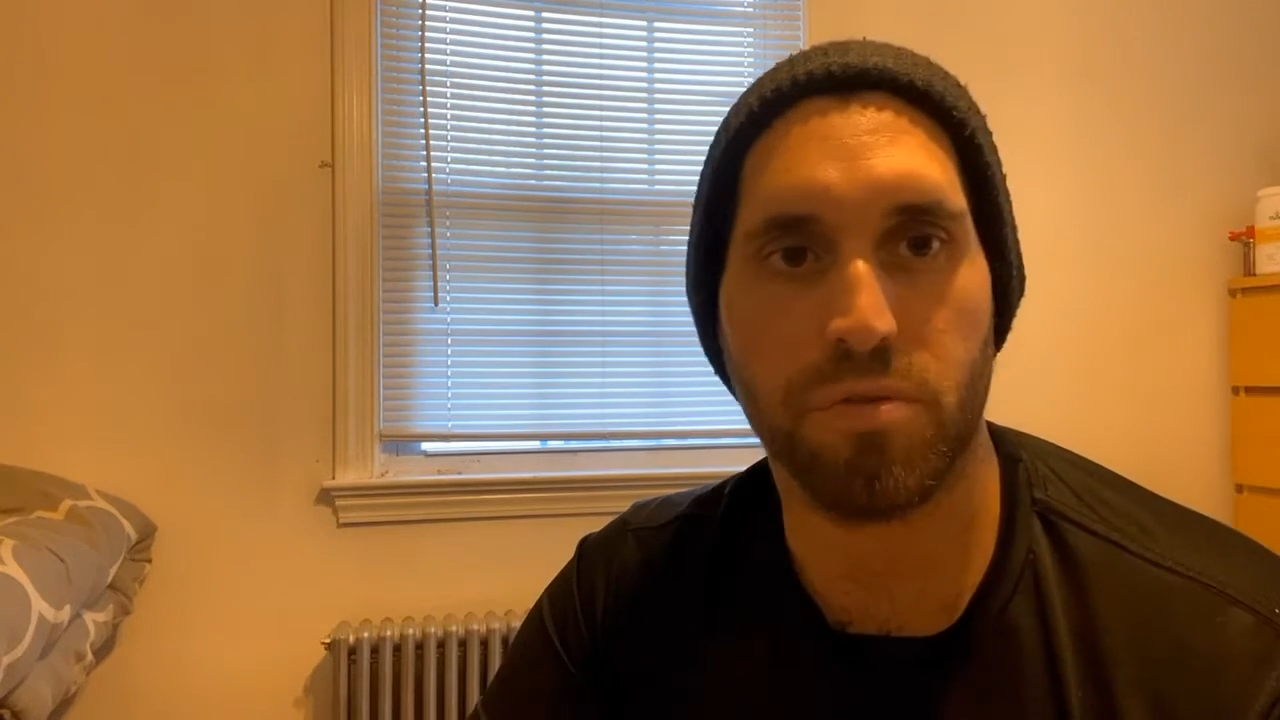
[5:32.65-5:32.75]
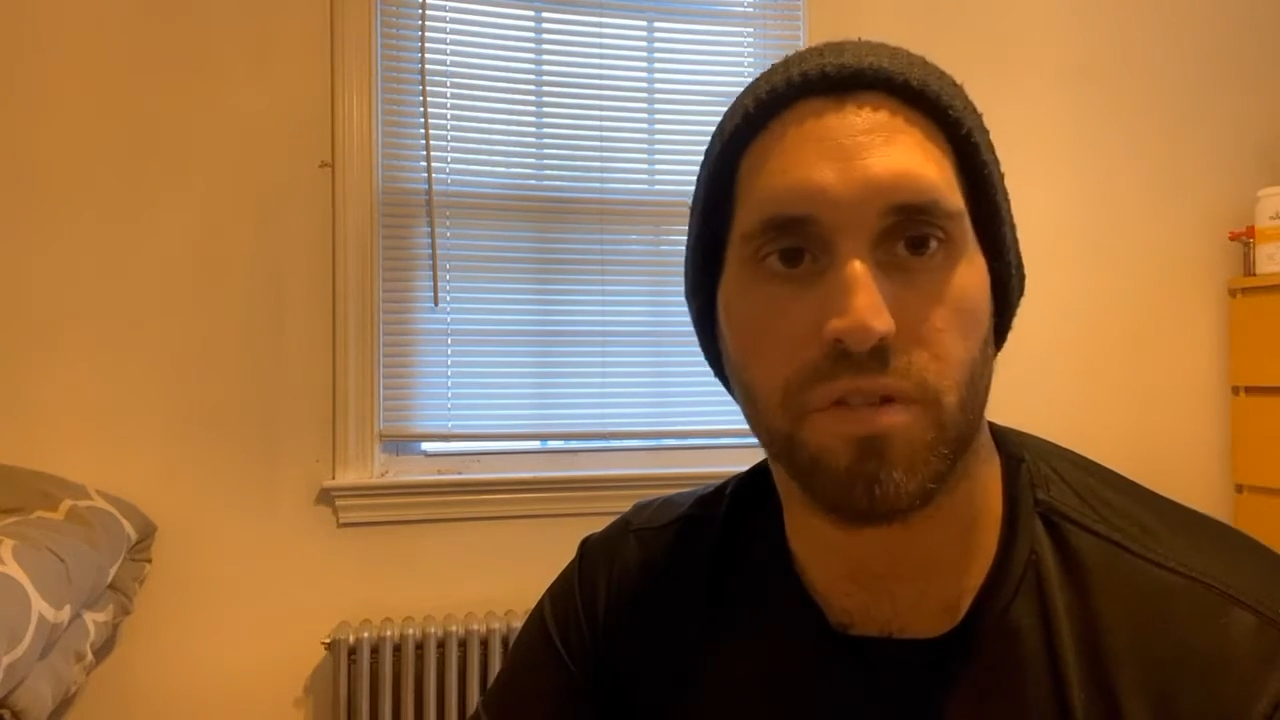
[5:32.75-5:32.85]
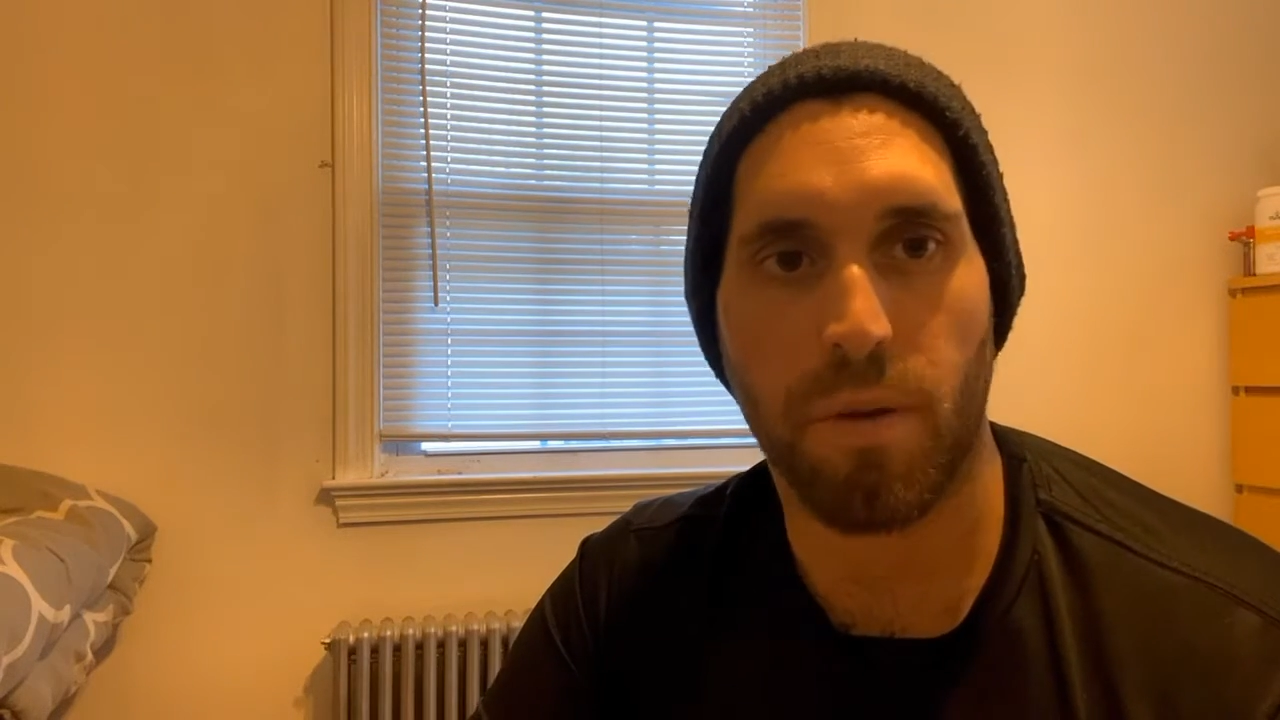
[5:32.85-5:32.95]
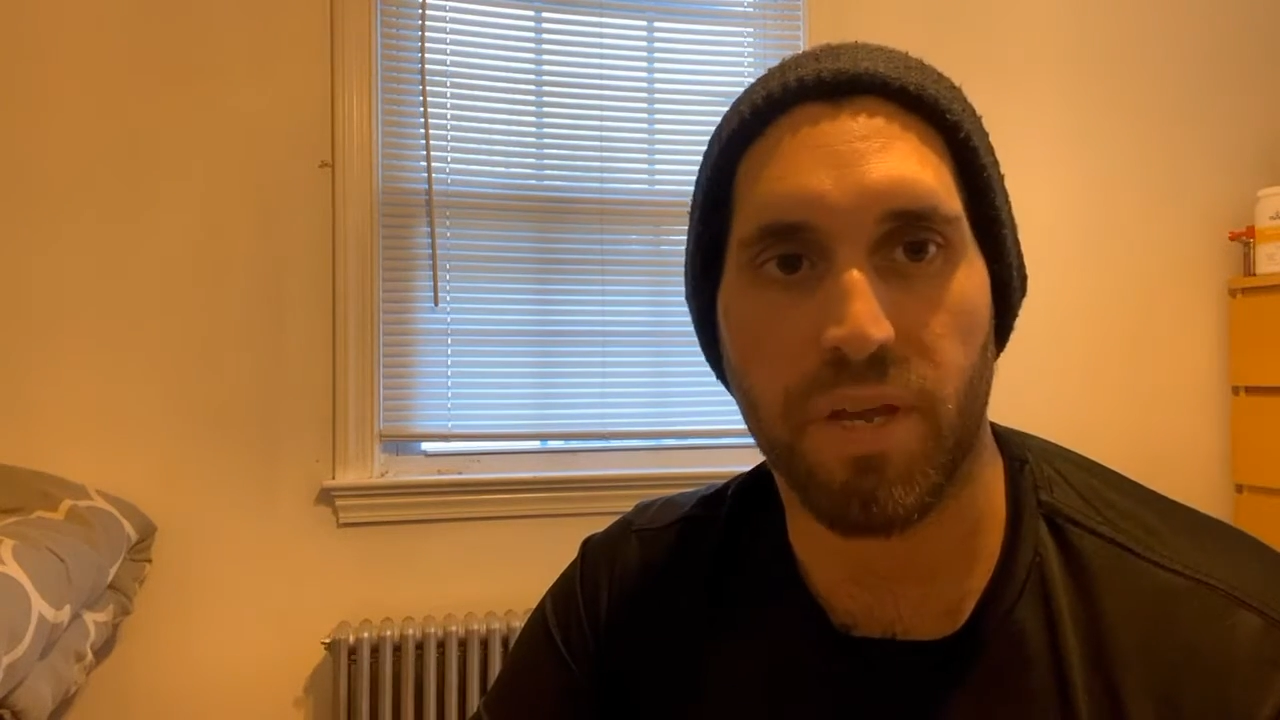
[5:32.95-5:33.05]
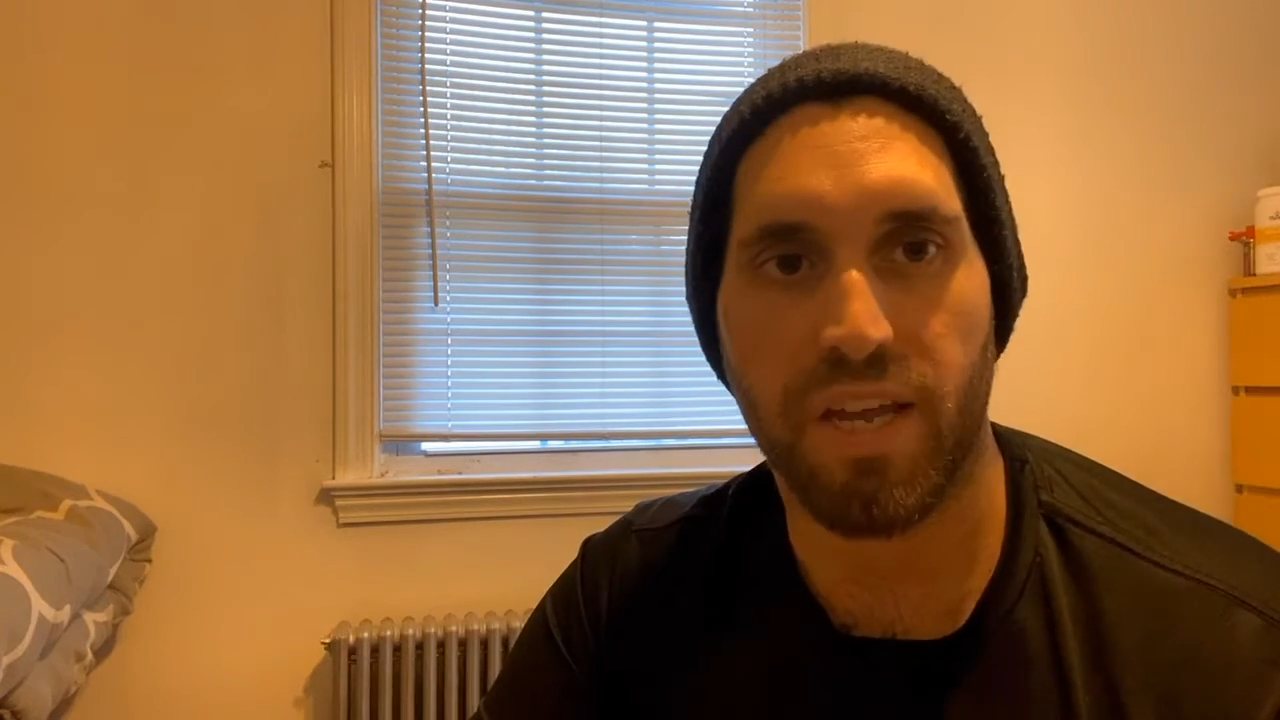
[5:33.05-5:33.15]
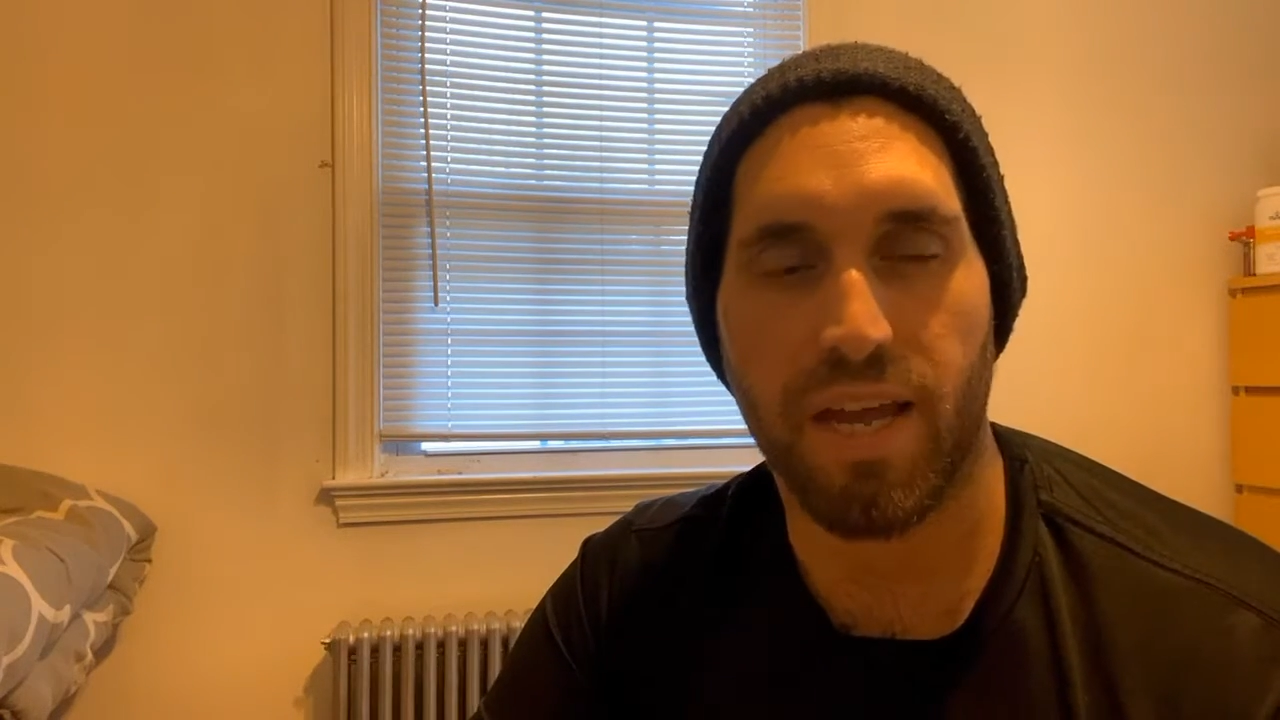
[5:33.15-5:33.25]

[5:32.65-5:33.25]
stomach